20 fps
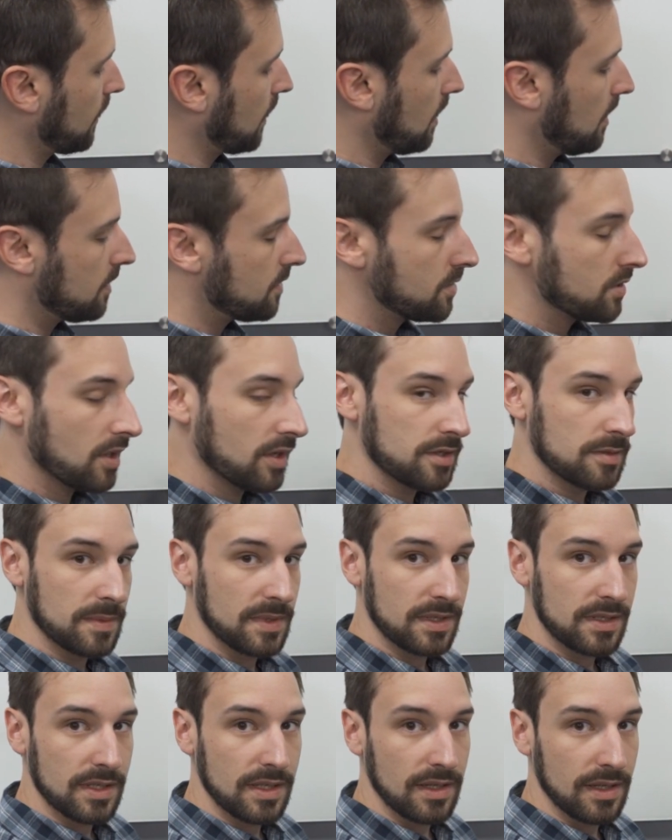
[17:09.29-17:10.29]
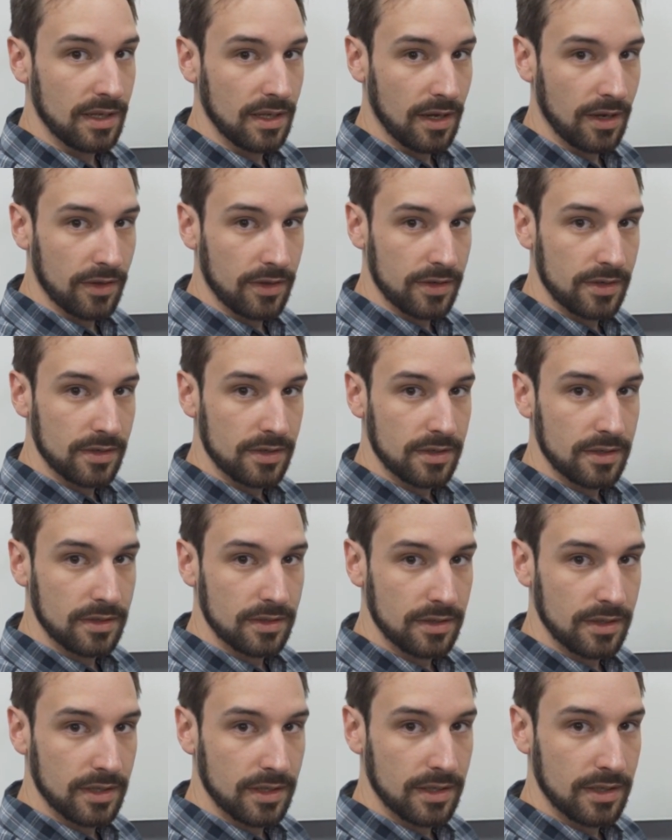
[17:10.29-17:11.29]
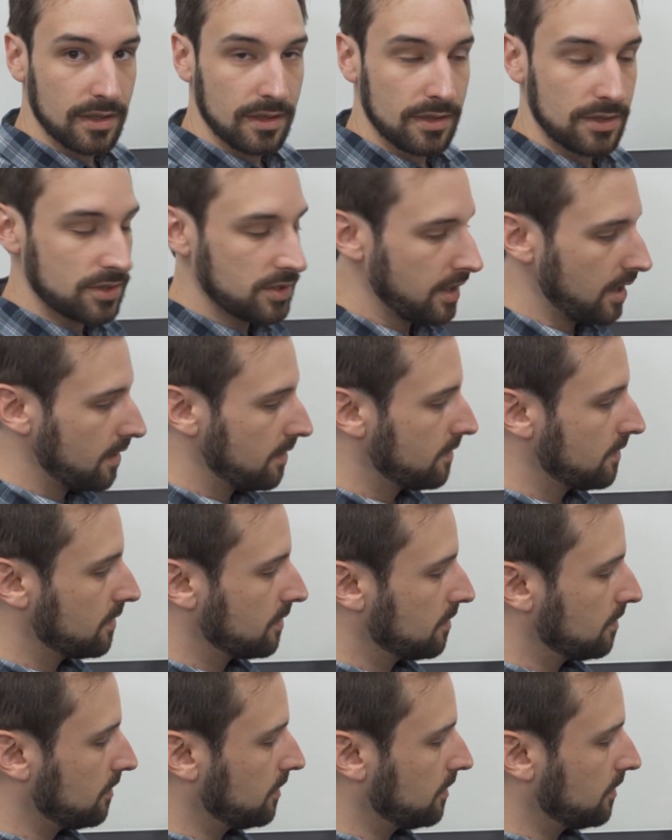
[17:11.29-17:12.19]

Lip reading: adjustment in the other shaft,